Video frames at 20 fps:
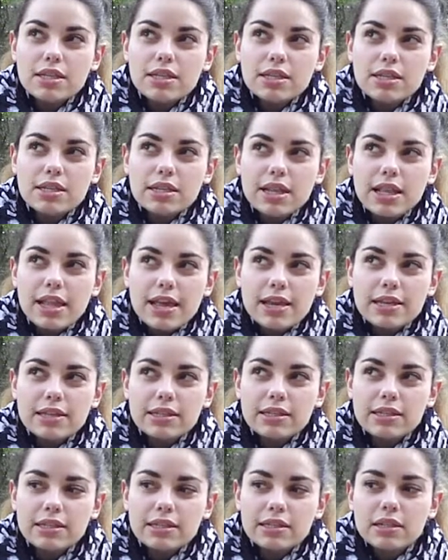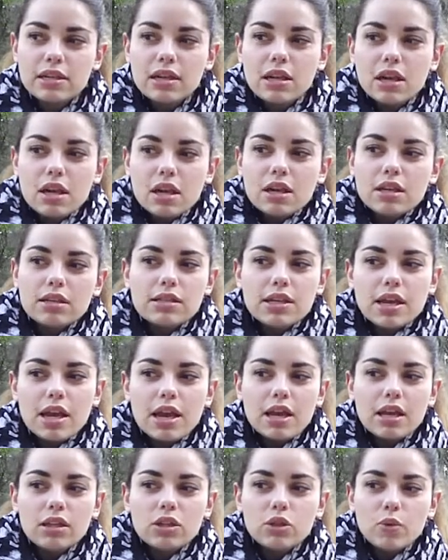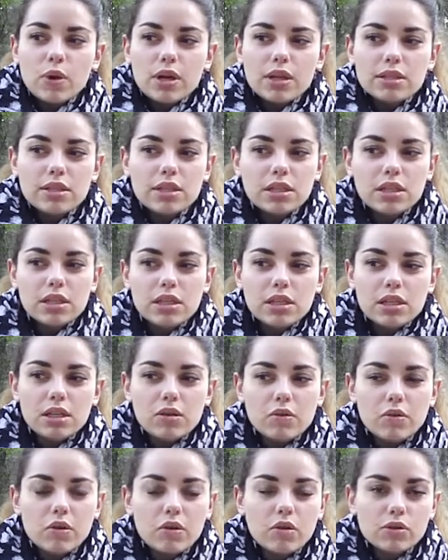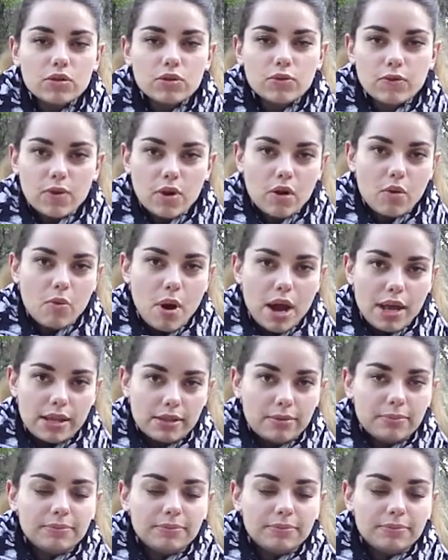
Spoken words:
is less than 20 euros for one.